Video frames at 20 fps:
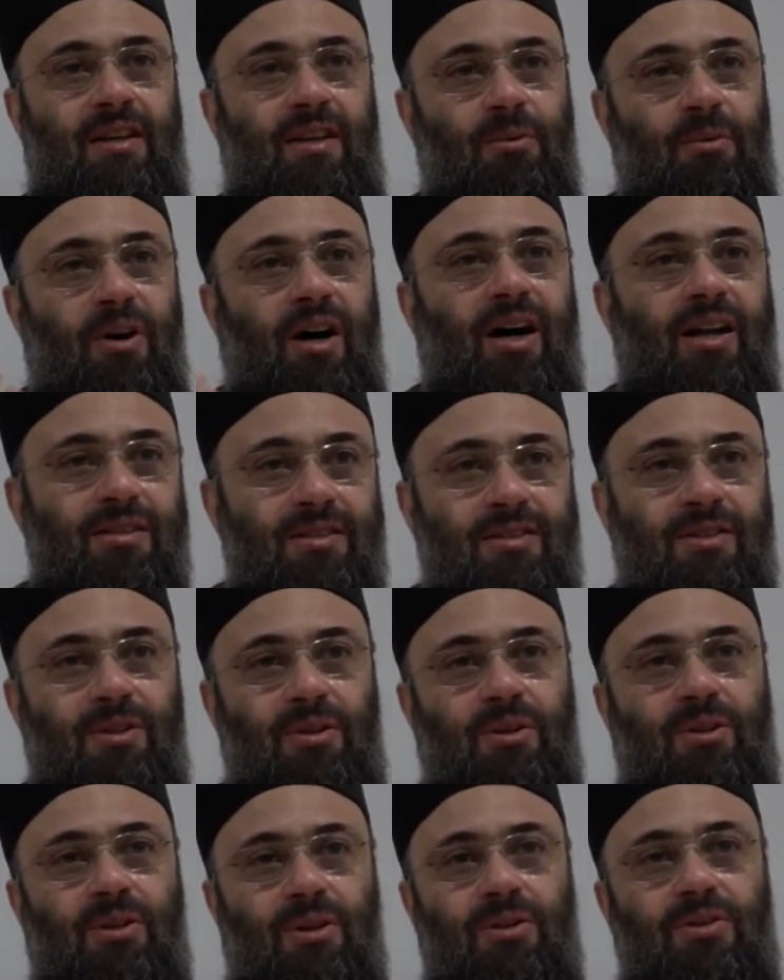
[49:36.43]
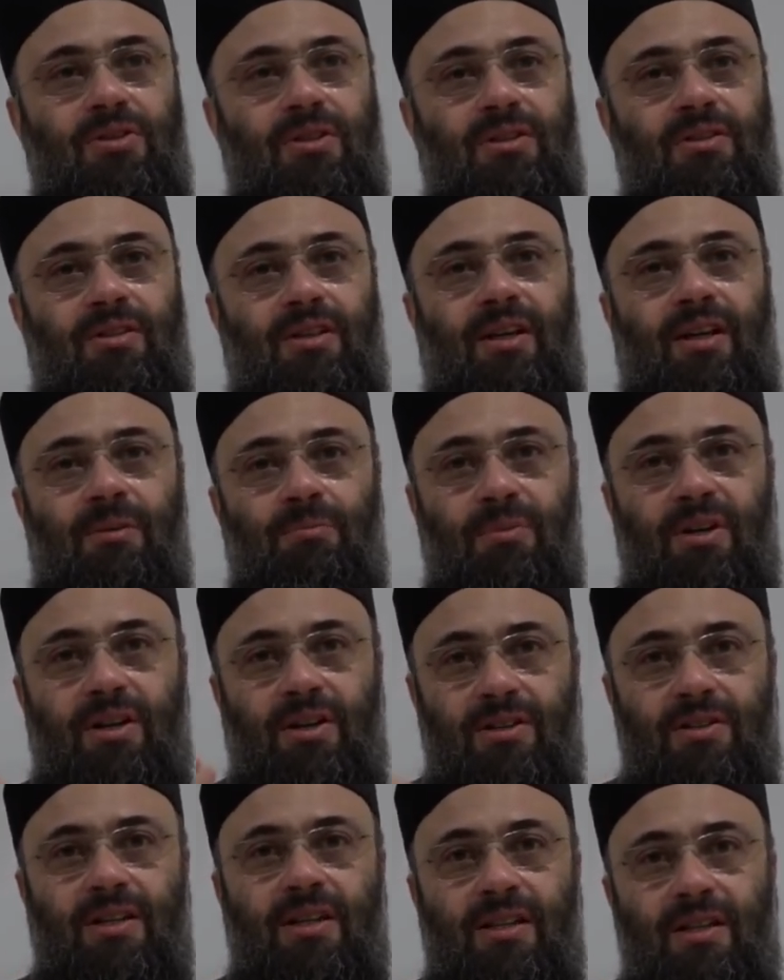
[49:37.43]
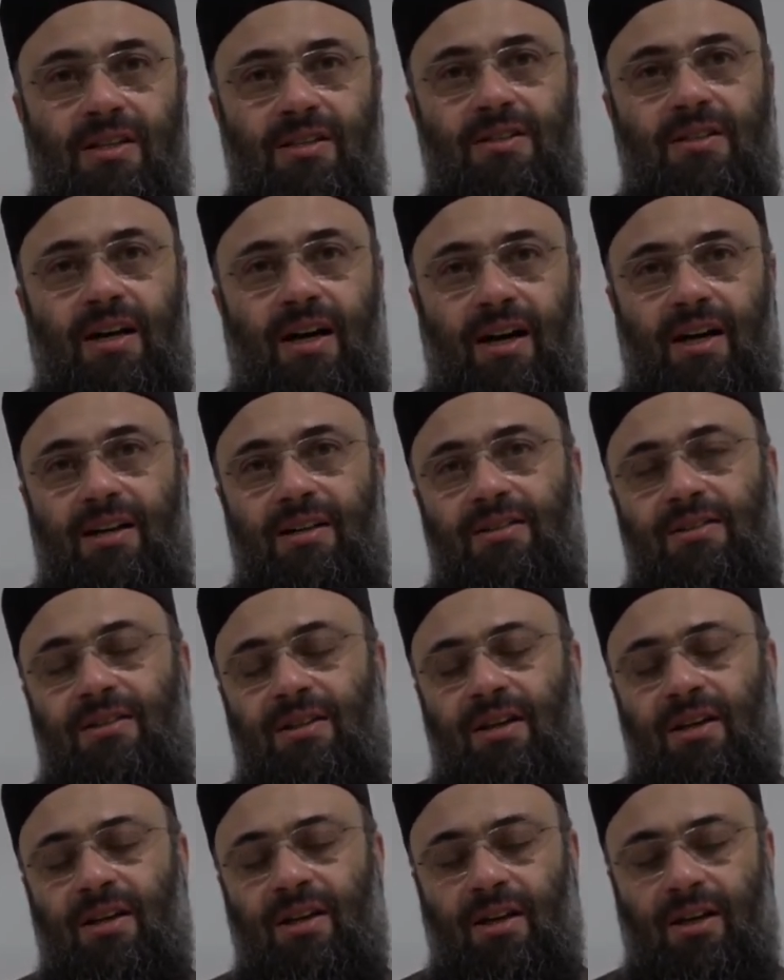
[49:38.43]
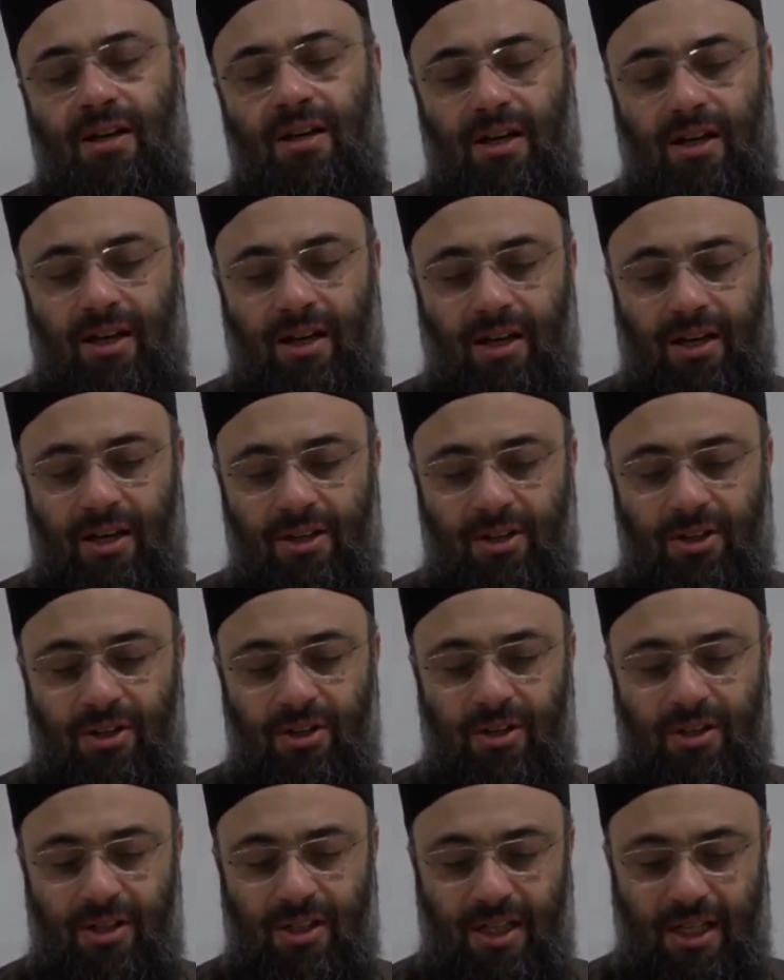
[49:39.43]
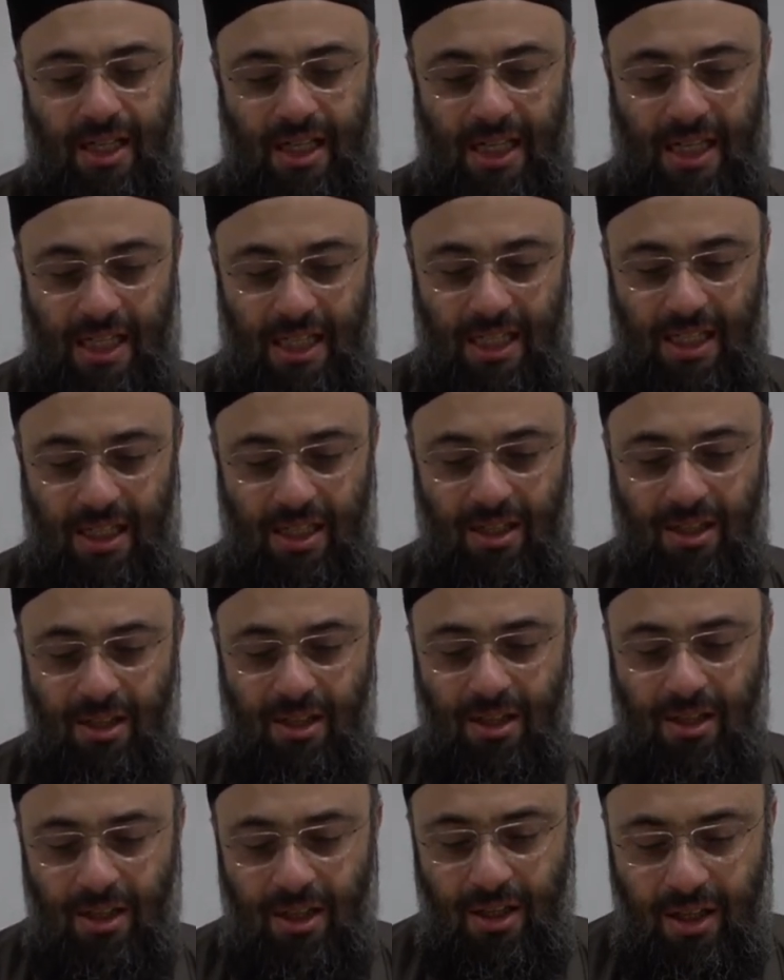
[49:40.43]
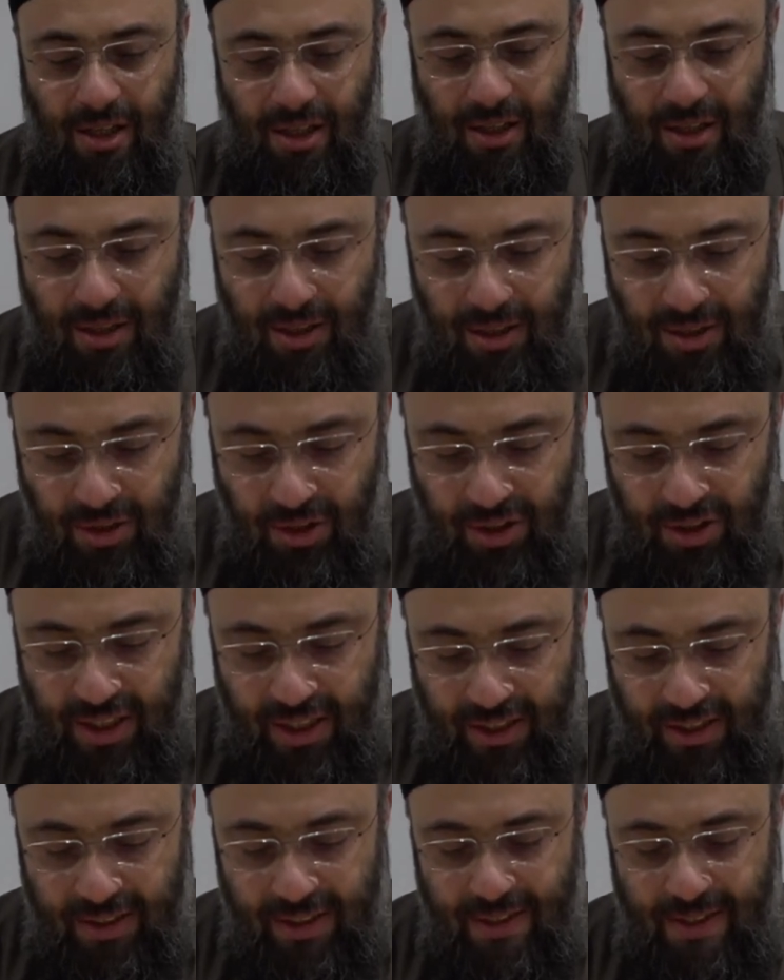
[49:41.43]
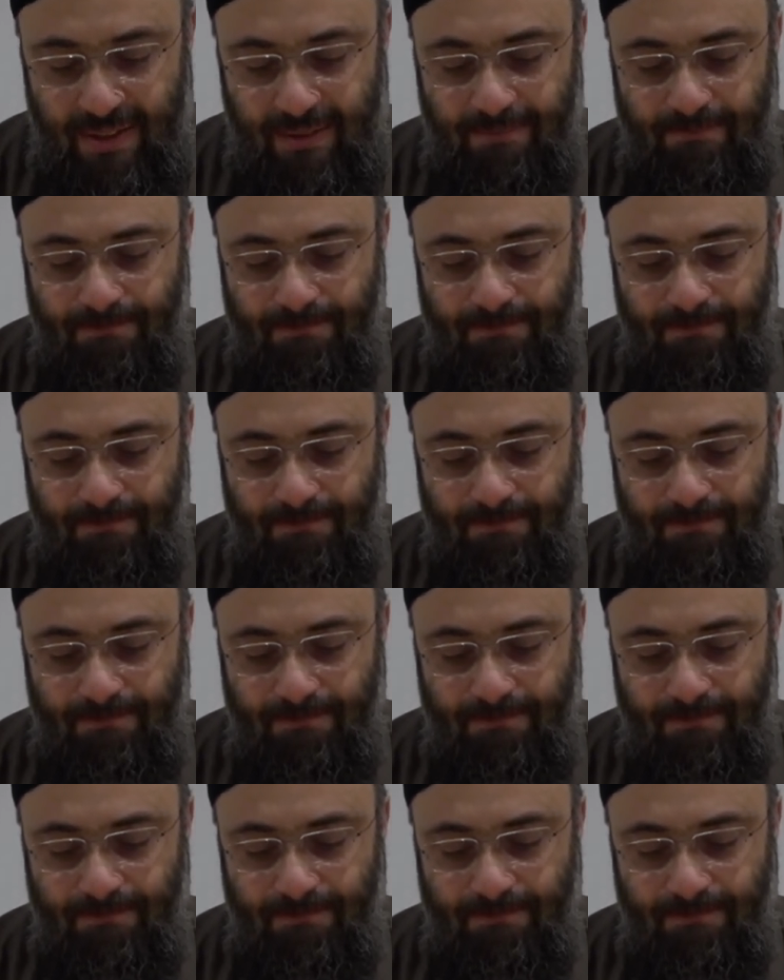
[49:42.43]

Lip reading: He wants you closer to him because he desires your nearness.